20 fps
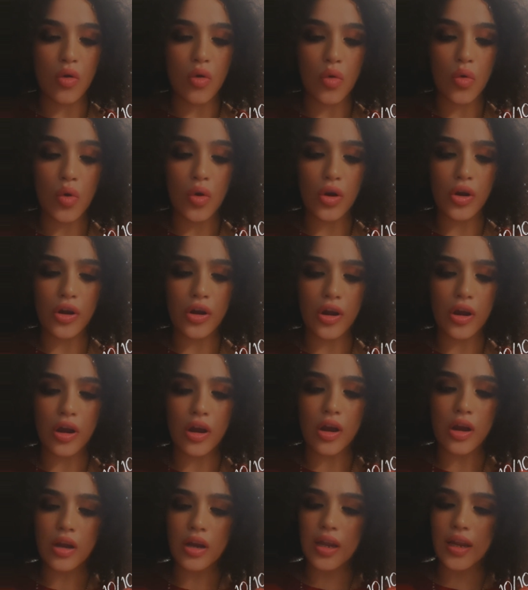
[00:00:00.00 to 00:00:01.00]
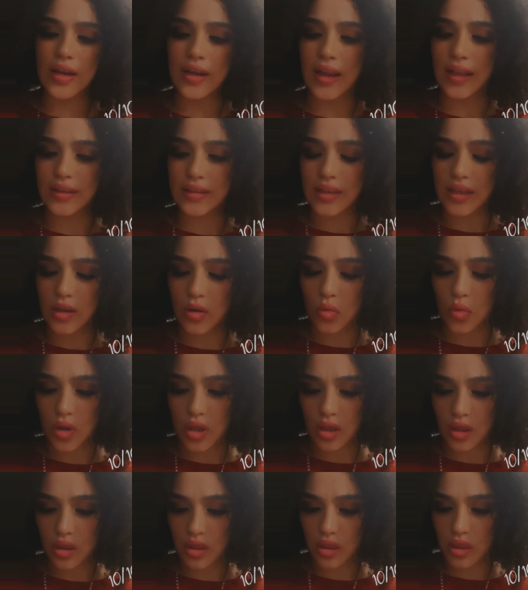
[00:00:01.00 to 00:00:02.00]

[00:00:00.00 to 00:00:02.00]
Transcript: or connecting with